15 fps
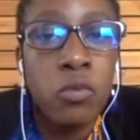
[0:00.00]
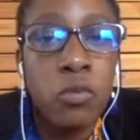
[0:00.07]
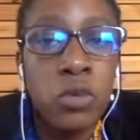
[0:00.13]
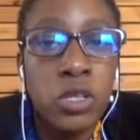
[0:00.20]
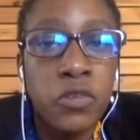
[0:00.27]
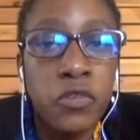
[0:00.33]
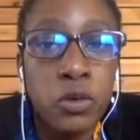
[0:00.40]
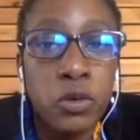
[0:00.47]

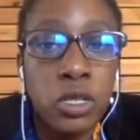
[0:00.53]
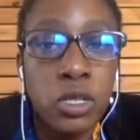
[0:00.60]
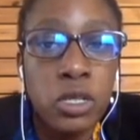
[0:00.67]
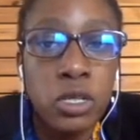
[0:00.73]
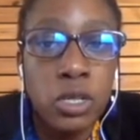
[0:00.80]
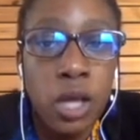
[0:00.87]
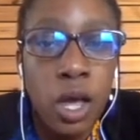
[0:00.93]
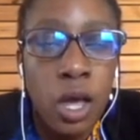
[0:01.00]
was
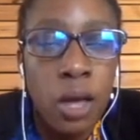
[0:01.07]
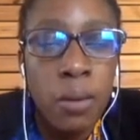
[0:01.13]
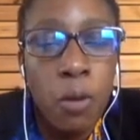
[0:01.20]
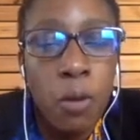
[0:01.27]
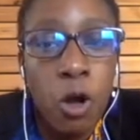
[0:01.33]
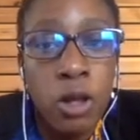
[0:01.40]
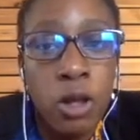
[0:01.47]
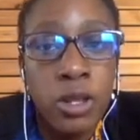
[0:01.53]
focused
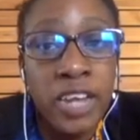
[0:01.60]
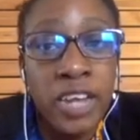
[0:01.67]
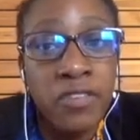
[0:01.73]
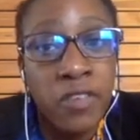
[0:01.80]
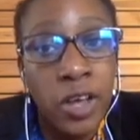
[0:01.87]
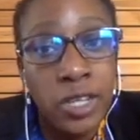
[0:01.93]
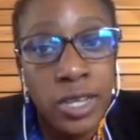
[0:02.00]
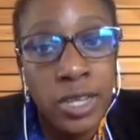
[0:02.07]
on
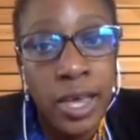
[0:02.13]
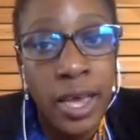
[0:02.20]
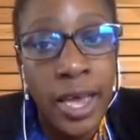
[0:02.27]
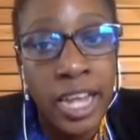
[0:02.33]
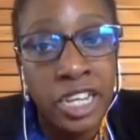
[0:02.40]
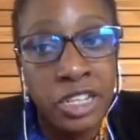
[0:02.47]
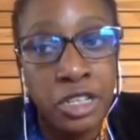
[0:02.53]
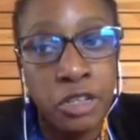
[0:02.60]
advanced
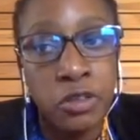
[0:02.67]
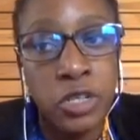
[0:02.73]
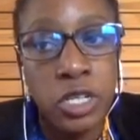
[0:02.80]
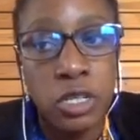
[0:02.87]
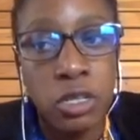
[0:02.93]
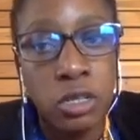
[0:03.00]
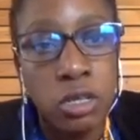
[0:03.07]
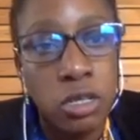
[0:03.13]
allergy
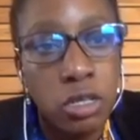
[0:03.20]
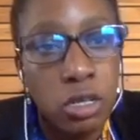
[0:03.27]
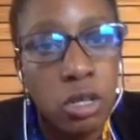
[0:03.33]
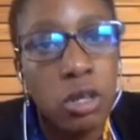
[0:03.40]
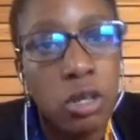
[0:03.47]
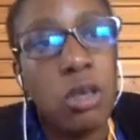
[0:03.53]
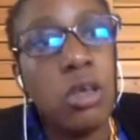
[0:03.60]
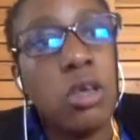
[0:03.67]
research.
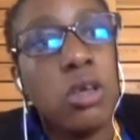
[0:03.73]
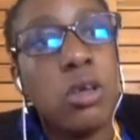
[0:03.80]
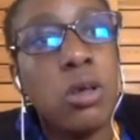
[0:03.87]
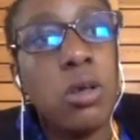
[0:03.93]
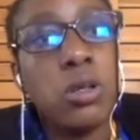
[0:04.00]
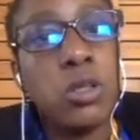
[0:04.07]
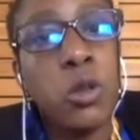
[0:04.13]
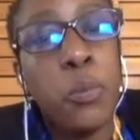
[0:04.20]

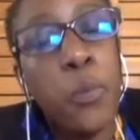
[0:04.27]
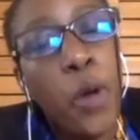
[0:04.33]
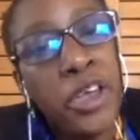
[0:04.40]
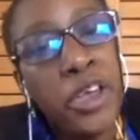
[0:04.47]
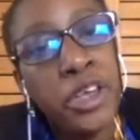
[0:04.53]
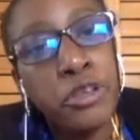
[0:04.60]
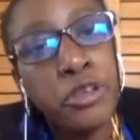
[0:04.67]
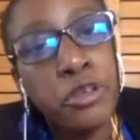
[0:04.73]
So
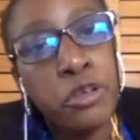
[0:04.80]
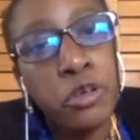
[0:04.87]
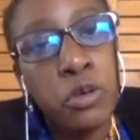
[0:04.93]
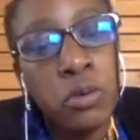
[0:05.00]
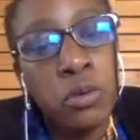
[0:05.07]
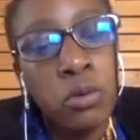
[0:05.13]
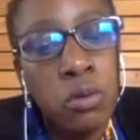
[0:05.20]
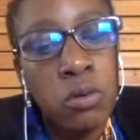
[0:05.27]
prior
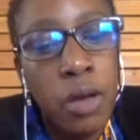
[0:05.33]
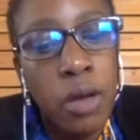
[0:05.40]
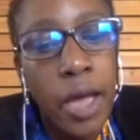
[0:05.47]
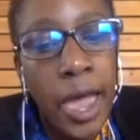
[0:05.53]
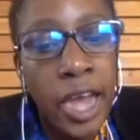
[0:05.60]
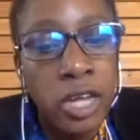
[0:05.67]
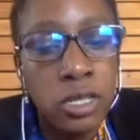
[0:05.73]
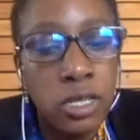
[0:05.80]
to
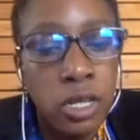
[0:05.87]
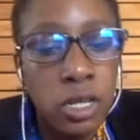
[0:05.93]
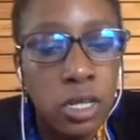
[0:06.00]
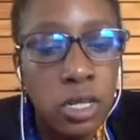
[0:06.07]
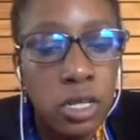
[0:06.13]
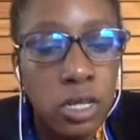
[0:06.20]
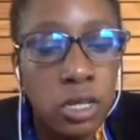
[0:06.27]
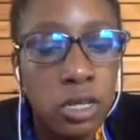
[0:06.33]

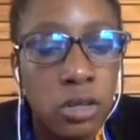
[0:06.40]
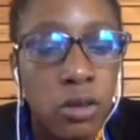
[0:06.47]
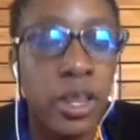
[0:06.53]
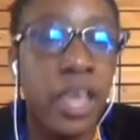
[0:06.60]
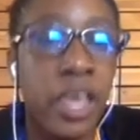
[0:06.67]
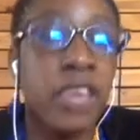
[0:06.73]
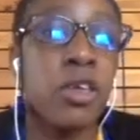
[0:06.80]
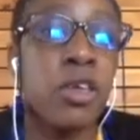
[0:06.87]
actually
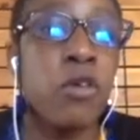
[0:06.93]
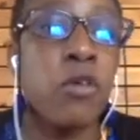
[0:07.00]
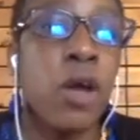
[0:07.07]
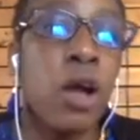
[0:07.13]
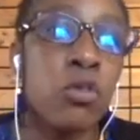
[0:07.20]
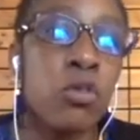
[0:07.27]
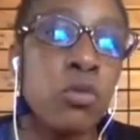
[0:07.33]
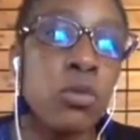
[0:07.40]
laying the
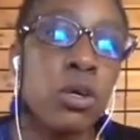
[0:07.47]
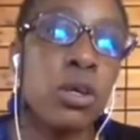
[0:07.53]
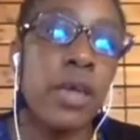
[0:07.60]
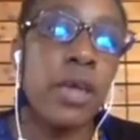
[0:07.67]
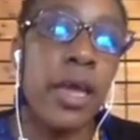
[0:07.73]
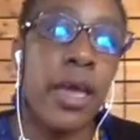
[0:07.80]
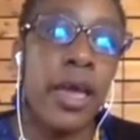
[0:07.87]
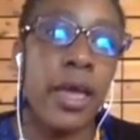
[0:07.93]

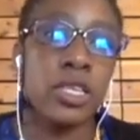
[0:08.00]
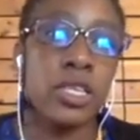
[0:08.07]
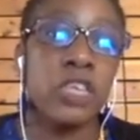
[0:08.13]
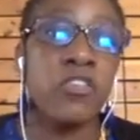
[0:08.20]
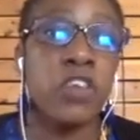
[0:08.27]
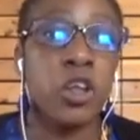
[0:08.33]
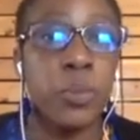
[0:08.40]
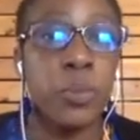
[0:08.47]
groundwork and
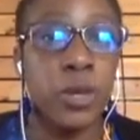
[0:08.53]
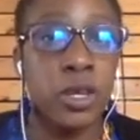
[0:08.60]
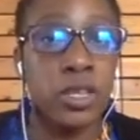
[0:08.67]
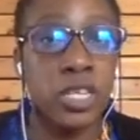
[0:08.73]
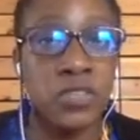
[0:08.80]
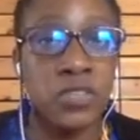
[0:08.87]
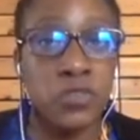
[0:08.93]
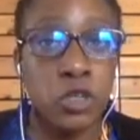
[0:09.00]
developing
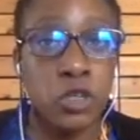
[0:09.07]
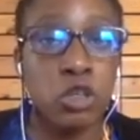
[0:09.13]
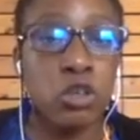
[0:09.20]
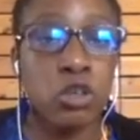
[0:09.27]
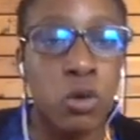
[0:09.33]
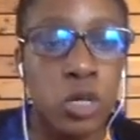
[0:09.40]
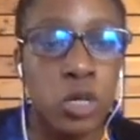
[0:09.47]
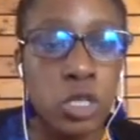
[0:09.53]
this virtual
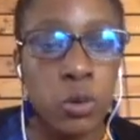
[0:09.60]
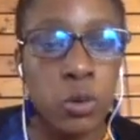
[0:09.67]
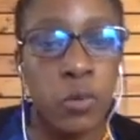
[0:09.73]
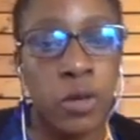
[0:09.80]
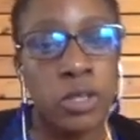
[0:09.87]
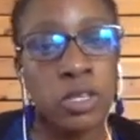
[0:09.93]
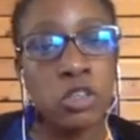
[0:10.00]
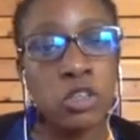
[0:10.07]
course, we
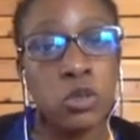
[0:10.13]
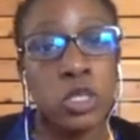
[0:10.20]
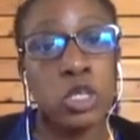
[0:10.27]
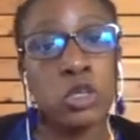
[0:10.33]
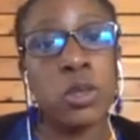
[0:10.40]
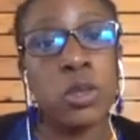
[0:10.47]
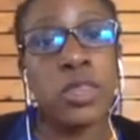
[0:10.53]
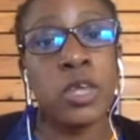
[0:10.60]
wanted to
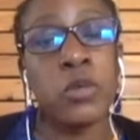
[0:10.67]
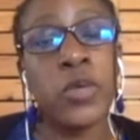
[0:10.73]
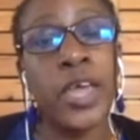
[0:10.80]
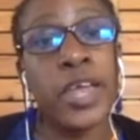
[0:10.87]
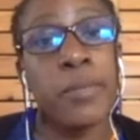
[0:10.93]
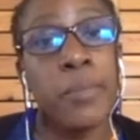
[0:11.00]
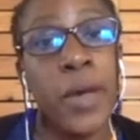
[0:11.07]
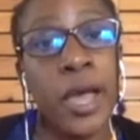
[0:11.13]
ensure that we
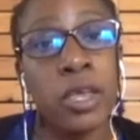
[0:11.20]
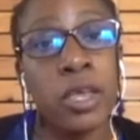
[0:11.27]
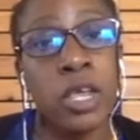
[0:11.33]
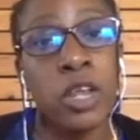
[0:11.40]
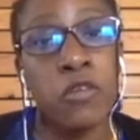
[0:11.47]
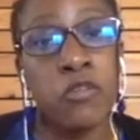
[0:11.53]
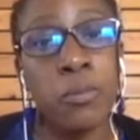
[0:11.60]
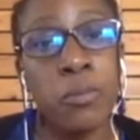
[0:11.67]
had
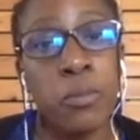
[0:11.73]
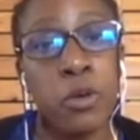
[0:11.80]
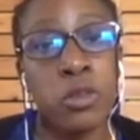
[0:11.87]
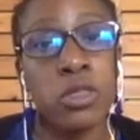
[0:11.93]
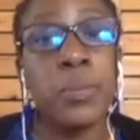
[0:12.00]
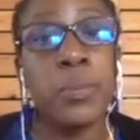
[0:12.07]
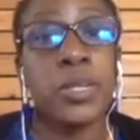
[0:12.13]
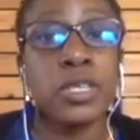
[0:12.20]
buy-in from both
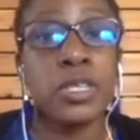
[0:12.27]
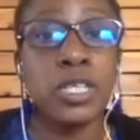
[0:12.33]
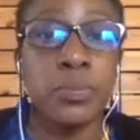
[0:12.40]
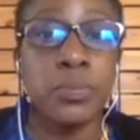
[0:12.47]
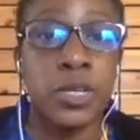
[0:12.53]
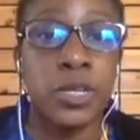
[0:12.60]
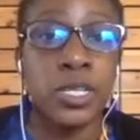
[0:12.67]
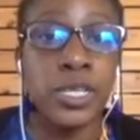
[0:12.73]
the
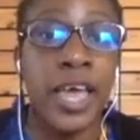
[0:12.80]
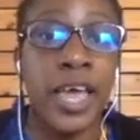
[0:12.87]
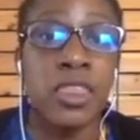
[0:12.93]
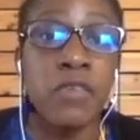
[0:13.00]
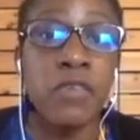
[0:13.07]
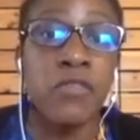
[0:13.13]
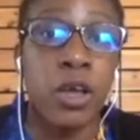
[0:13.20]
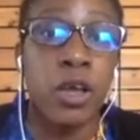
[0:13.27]
participants and
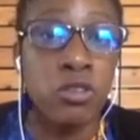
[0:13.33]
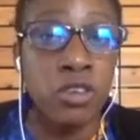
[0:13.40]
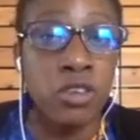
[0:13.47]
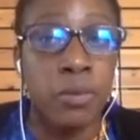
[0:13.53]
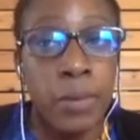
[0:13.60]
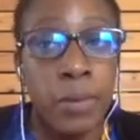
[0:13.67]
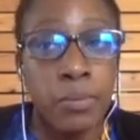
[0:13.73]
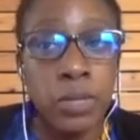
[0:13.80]
the faculty
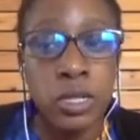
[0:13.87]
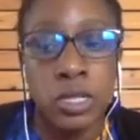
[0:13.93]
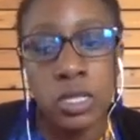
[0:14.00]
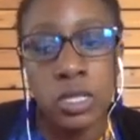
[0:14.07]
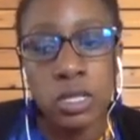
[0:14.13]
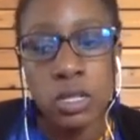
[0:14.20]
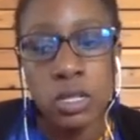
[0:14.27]
members.